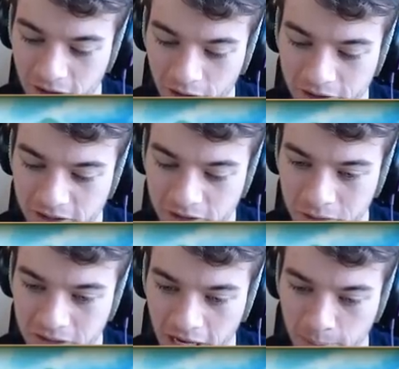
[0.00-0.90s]
no, this is
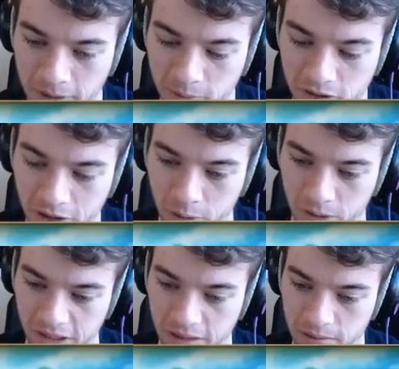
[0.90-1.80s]
dual typing. We should go
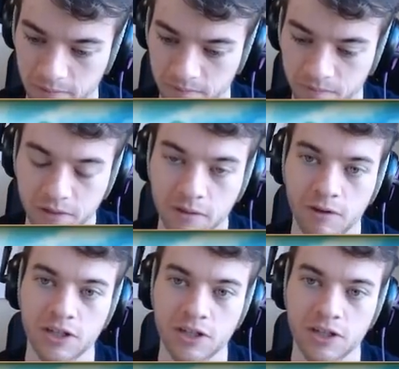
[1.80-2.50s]
with it. We